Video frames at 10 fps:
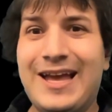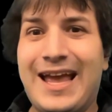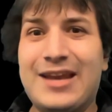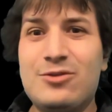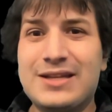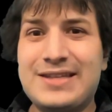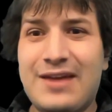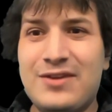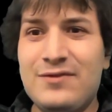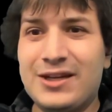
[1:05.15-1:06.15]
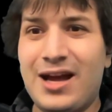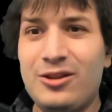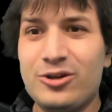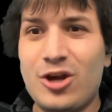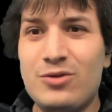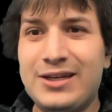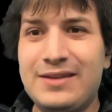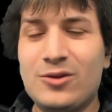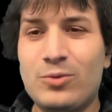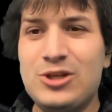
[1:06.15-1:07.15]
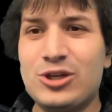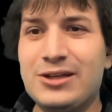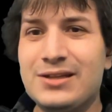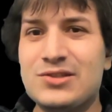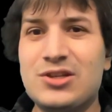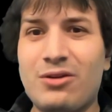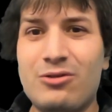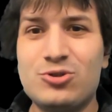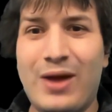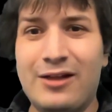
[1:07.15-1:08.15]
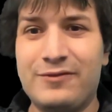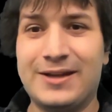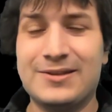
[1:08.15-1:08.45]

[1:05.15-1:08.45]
And you can see I've even color-coded in the region 0 to alpha.